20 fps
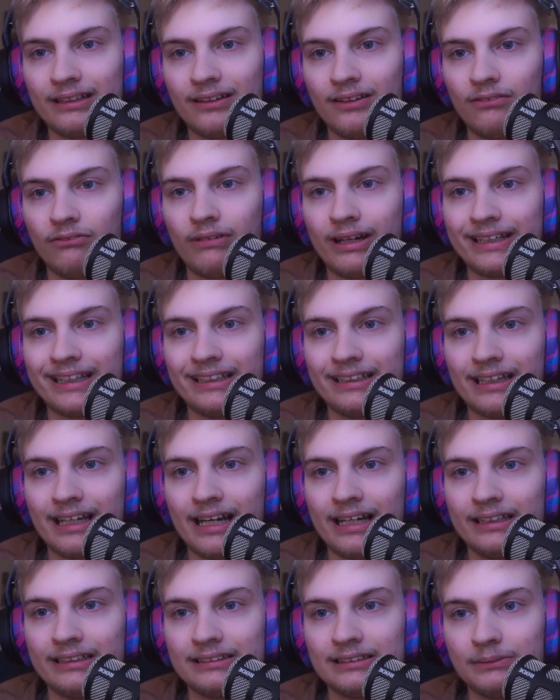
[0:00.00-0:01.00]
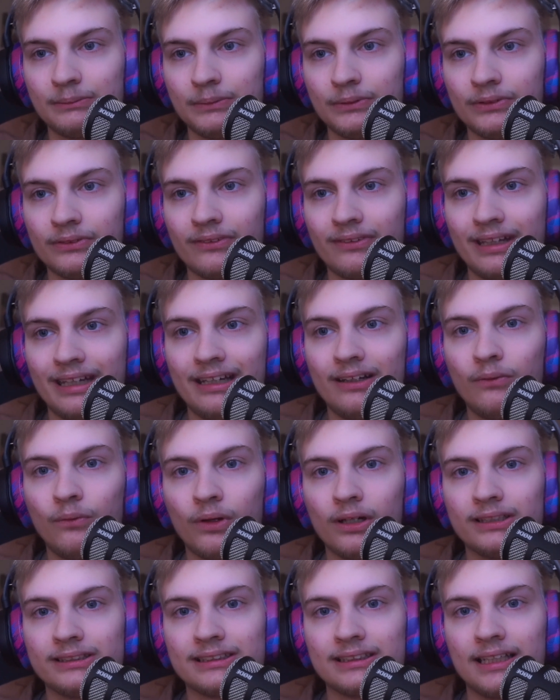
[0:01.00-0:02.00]
a recognizable thing where
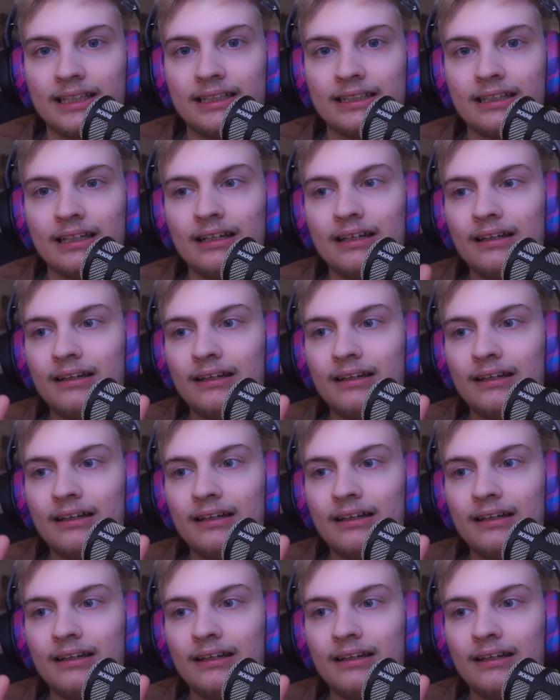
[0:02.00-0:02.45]
it's like